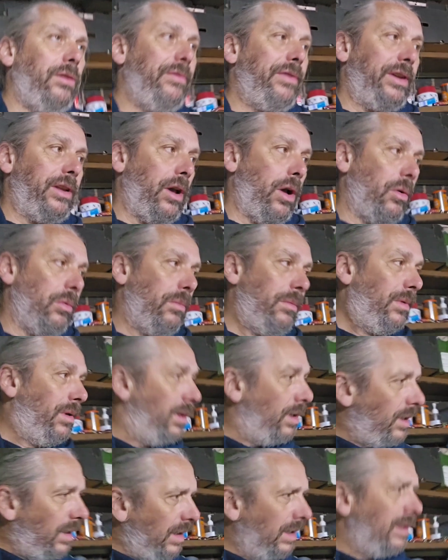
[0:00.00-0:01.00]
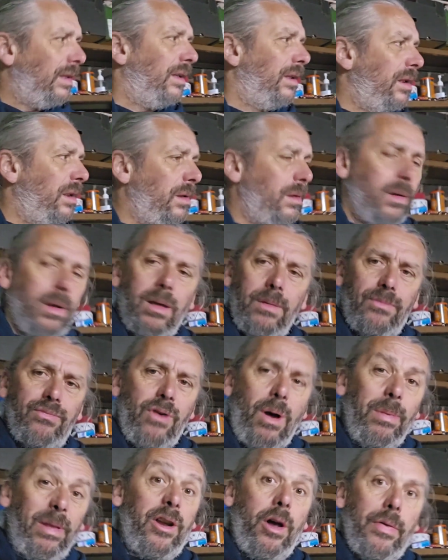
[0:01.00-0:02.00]
video?
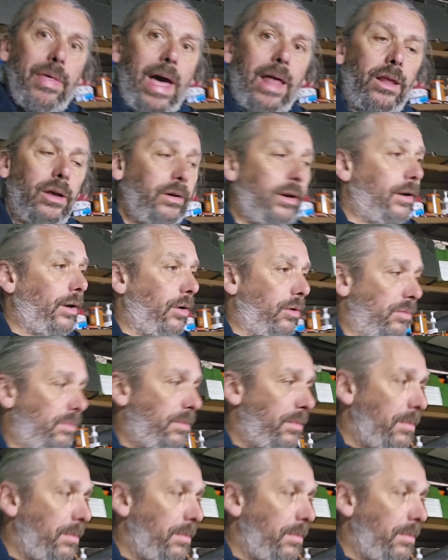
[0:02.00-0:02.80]
Probably not that long ago.